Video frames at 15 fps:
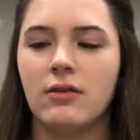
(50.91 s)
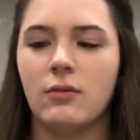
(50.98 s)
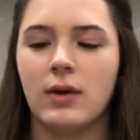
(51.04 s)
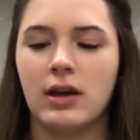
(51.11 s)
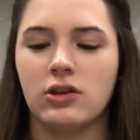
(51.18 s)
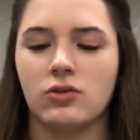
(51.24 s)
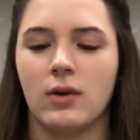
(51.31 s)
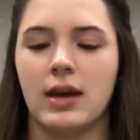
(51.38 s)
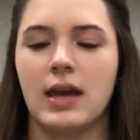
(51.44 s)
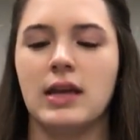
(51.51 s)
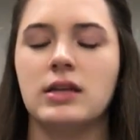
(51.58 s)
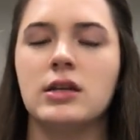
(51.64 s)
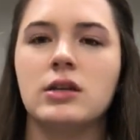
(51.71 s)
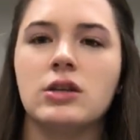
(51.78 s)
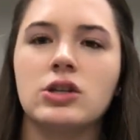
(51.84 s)
the wing joint
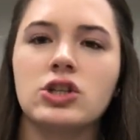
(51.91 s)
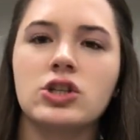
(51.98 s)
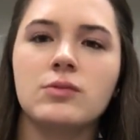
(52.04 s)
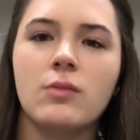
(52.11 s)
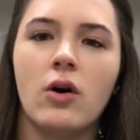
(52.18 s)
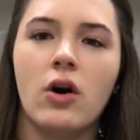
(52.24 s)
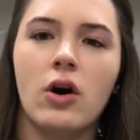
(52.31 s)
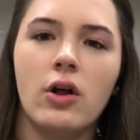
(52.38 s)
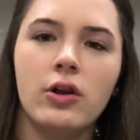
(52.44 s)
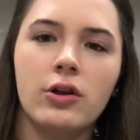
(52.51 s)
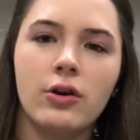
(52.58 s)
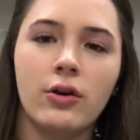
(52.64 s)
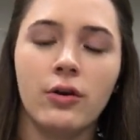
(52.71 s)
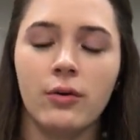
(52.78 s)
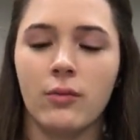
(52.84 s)
into the
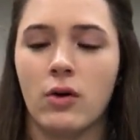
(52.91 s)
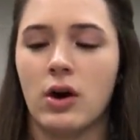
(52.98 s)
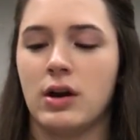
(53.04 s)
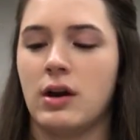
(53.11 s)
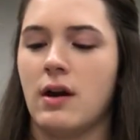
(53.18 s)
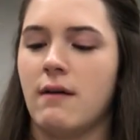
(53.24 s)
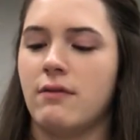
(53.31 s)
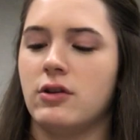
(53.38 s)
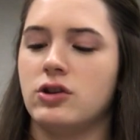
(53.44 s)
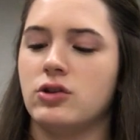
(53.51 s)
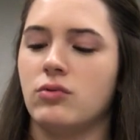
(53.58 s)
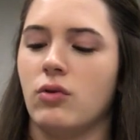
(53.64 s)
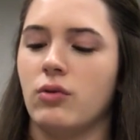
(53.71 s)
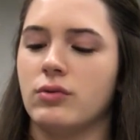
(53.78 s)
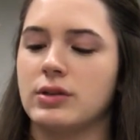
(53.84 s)
smaller one of the
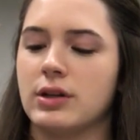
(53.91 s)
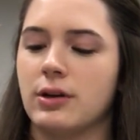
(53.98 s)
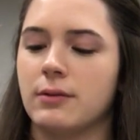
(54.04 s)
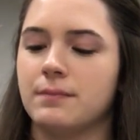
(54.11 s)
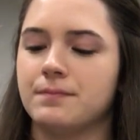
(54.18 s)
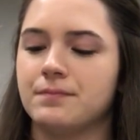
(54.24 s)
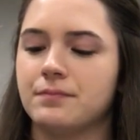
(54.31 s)
two holes here.